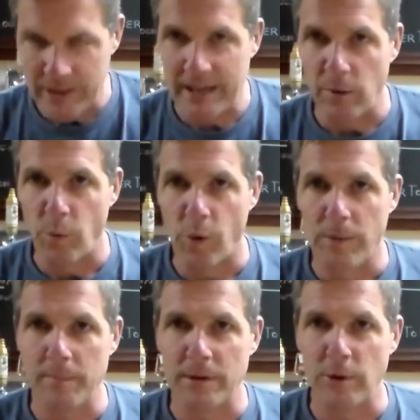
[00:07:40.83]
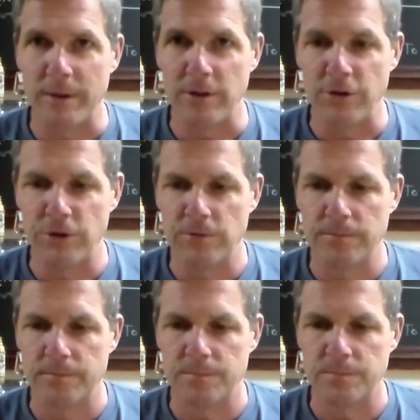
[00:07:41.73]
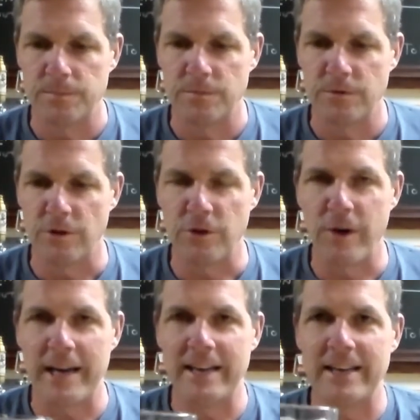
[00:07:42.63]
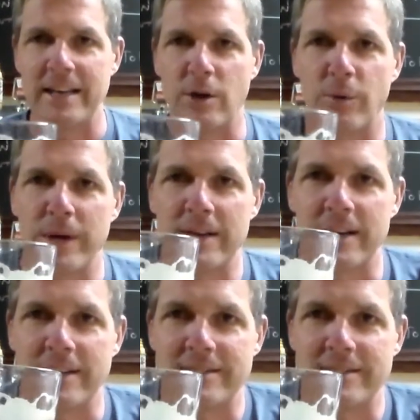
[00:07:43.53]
we'll let it warm up a little bit too. So let's go ahead and get a quick